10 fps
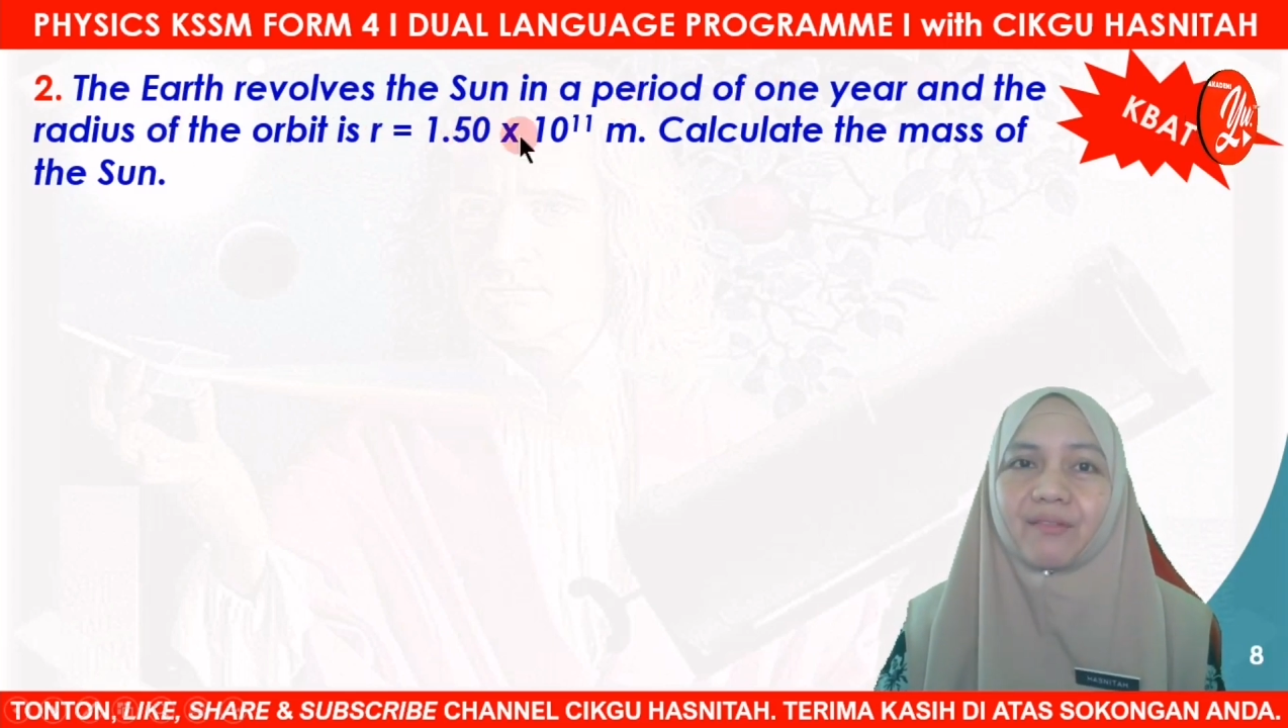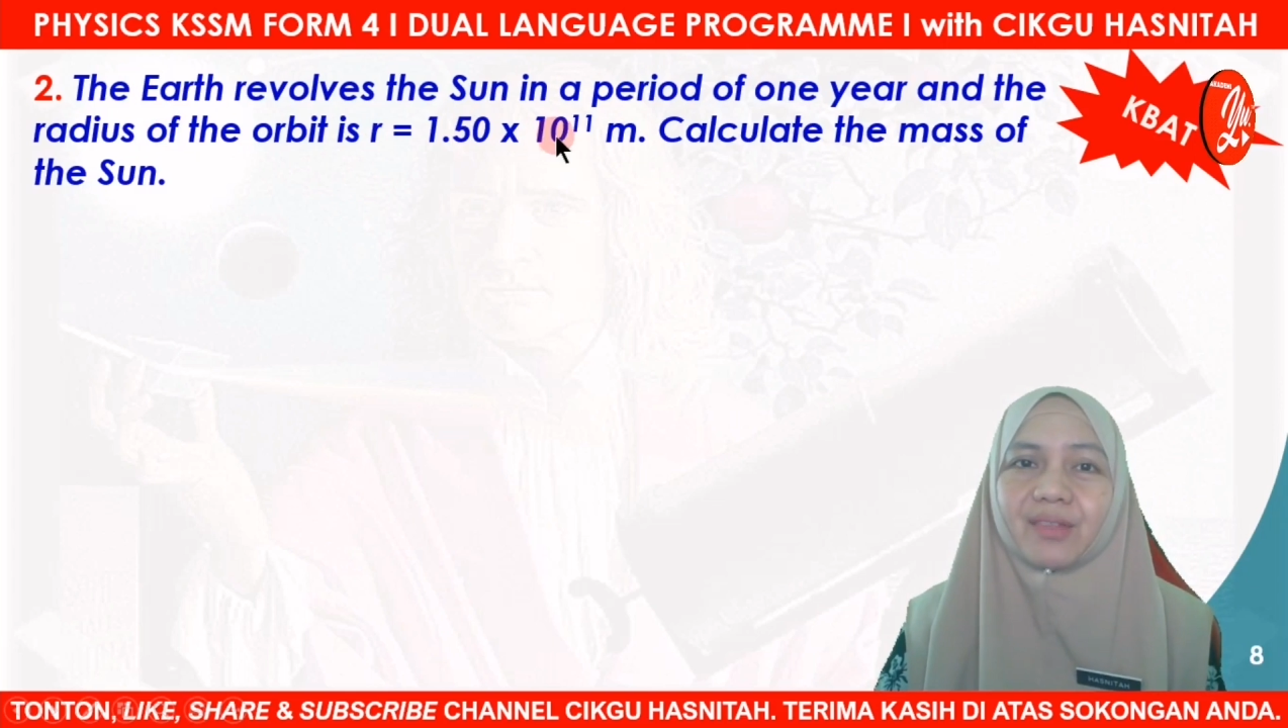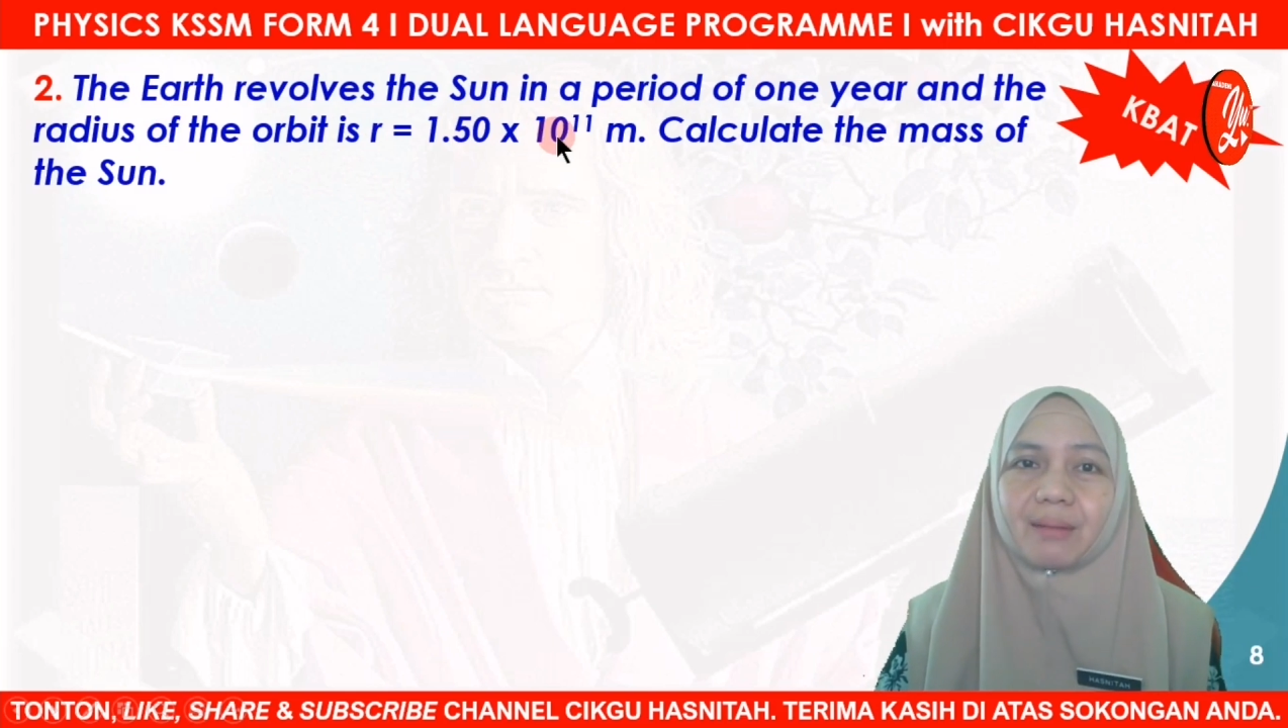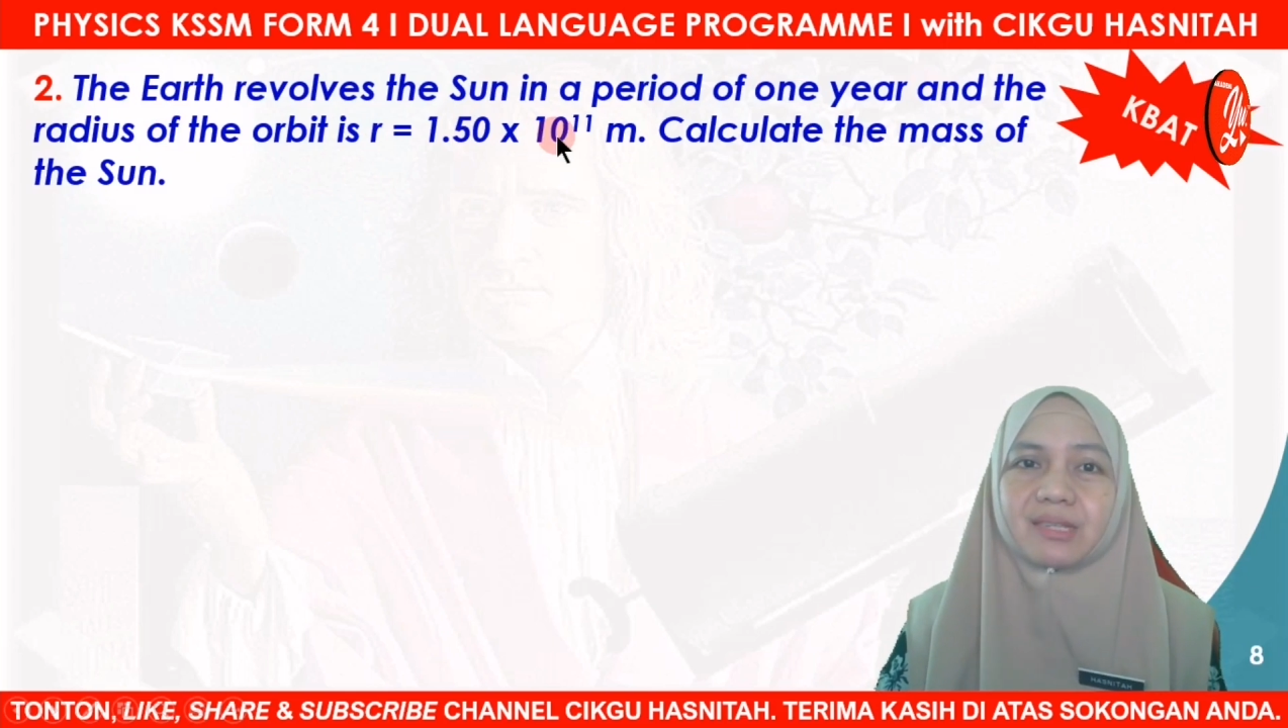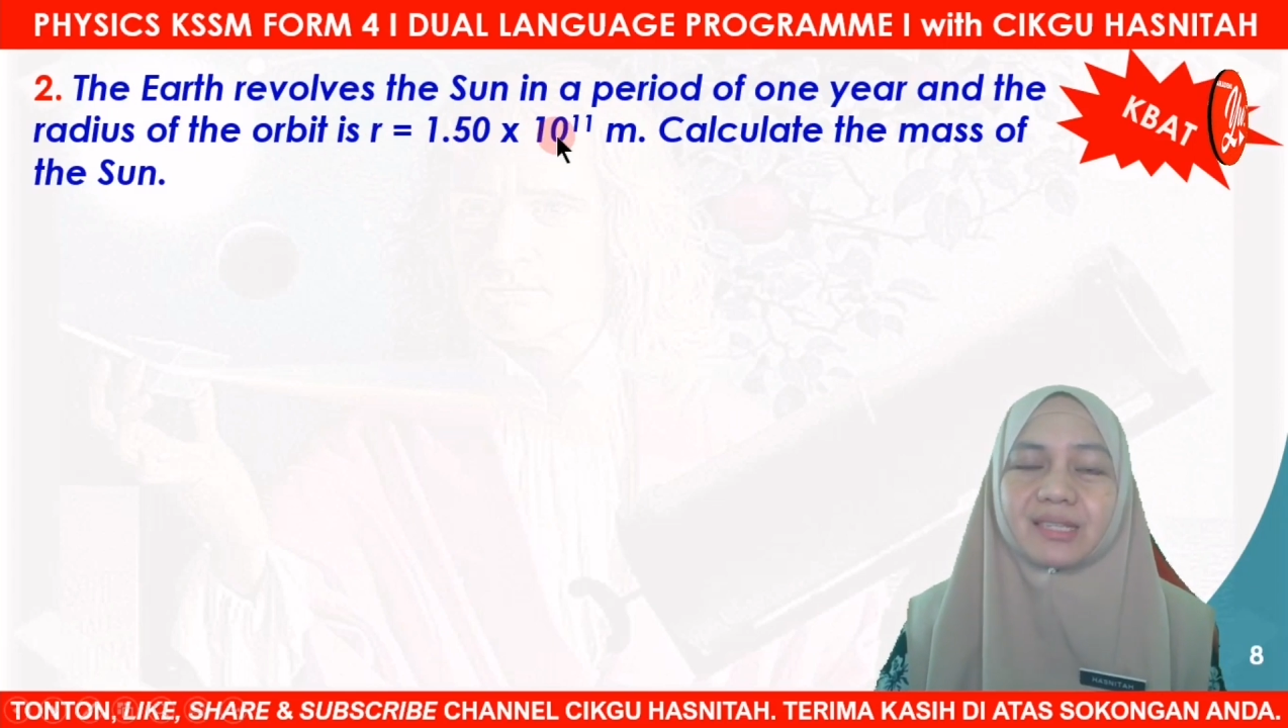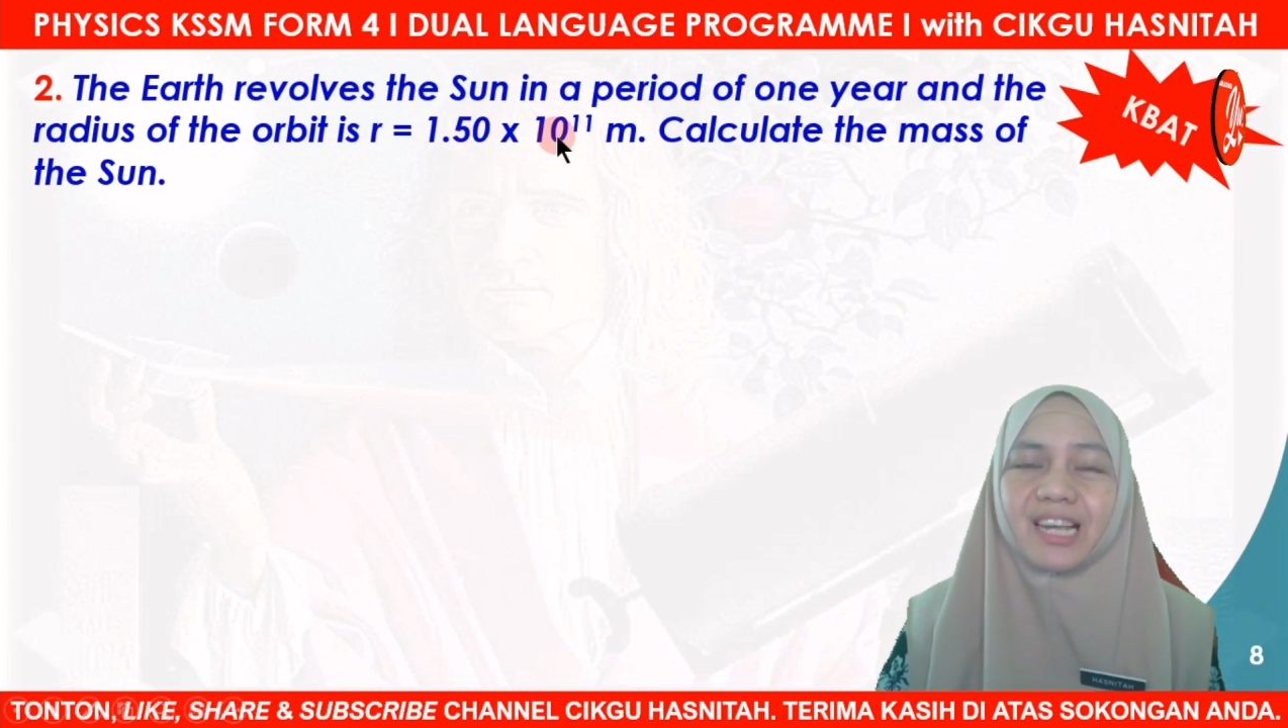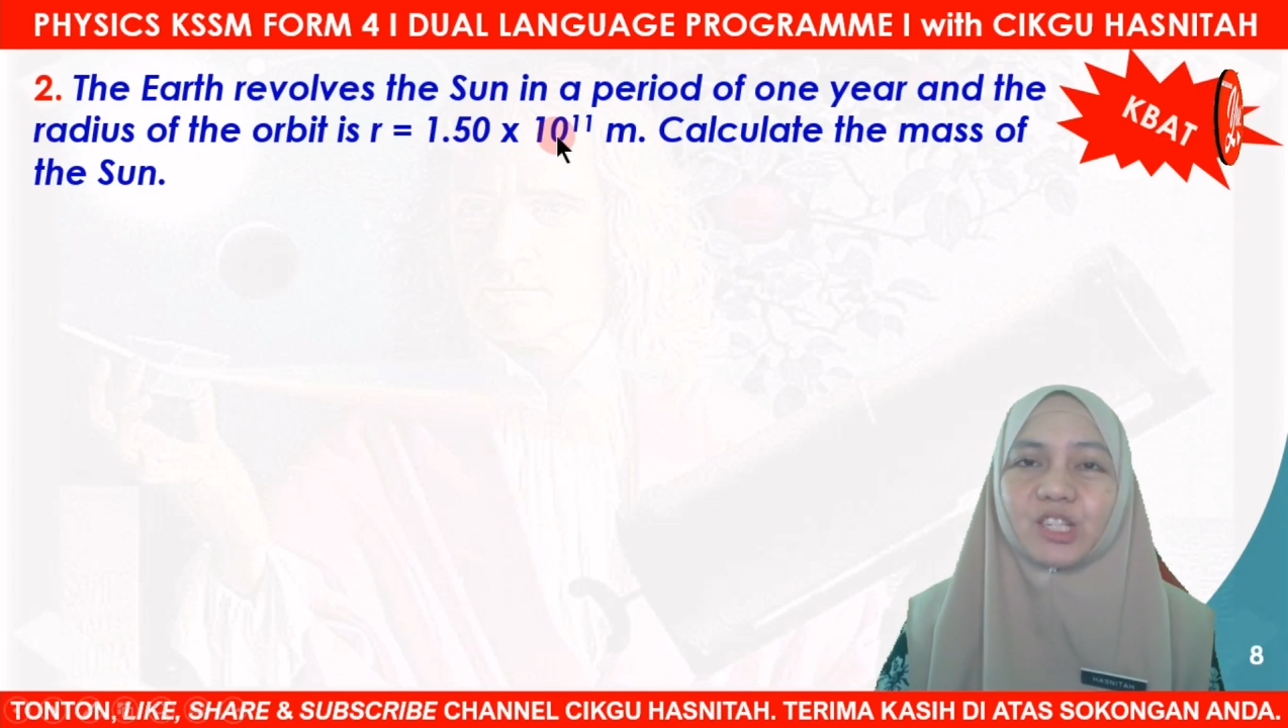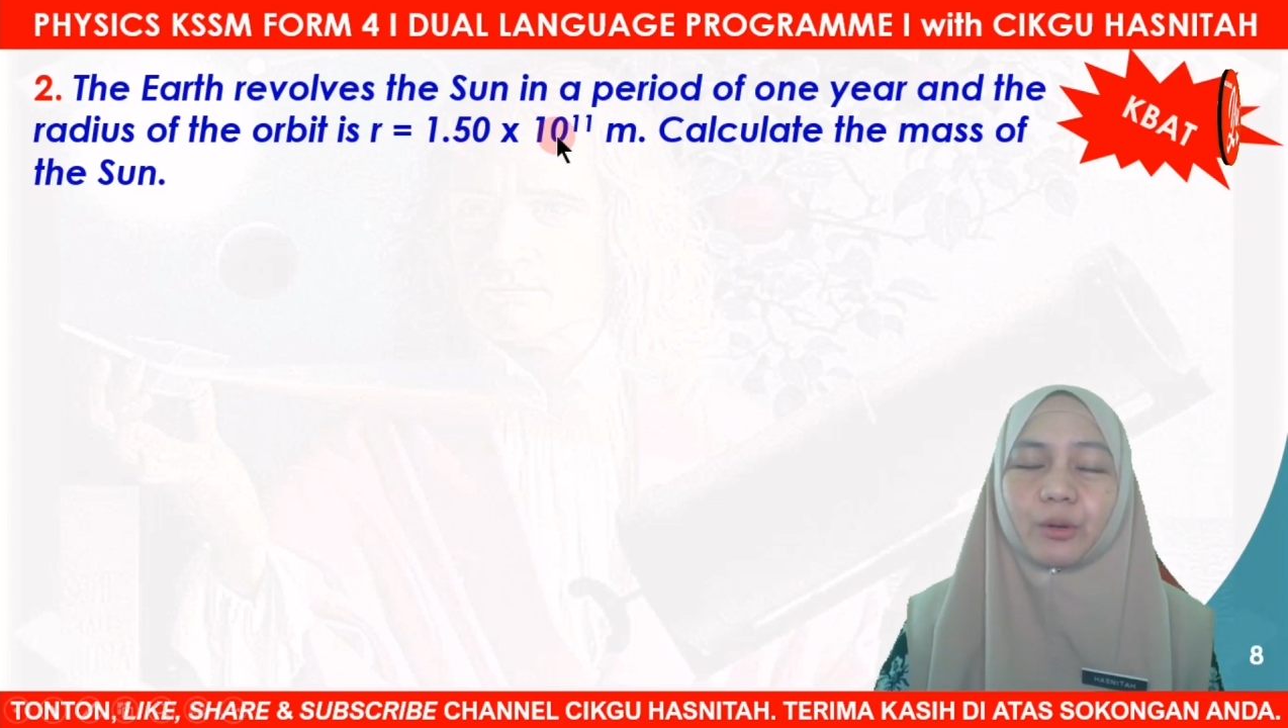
times 10 to